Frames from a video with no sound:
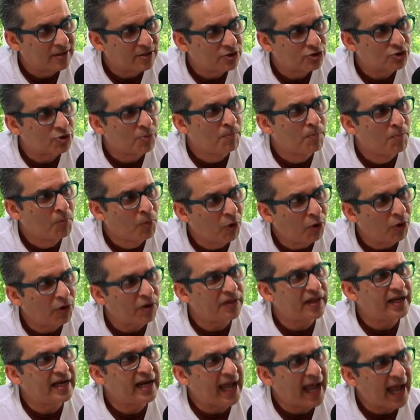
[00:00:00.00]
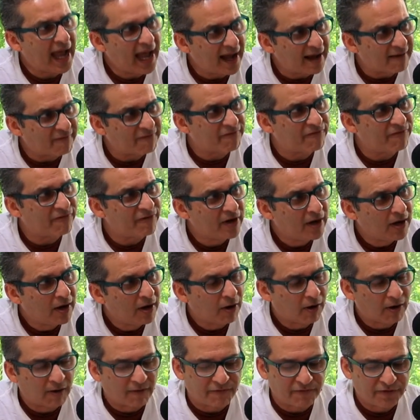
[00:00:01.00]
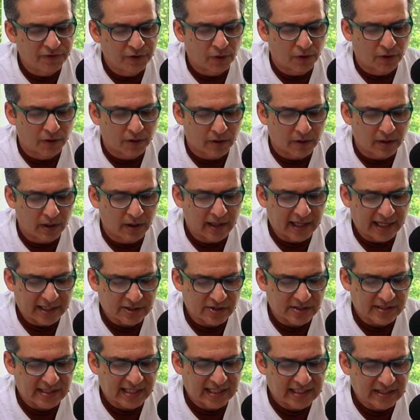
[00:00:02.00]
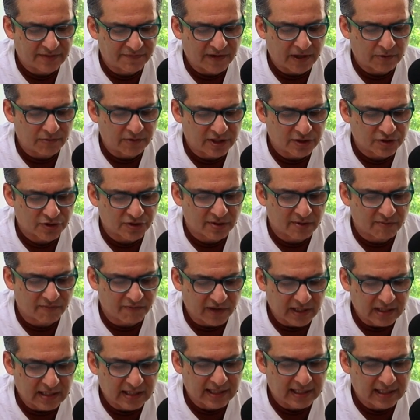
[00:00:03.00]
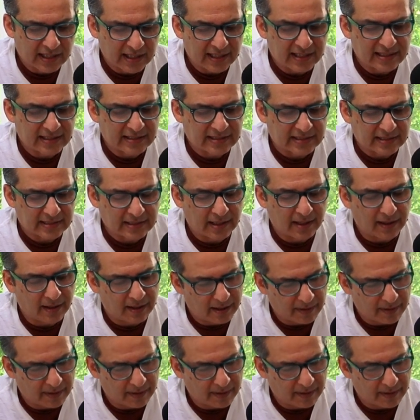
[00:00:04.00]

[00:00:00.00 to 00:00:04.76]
So more than half of your National Science Foundation funding is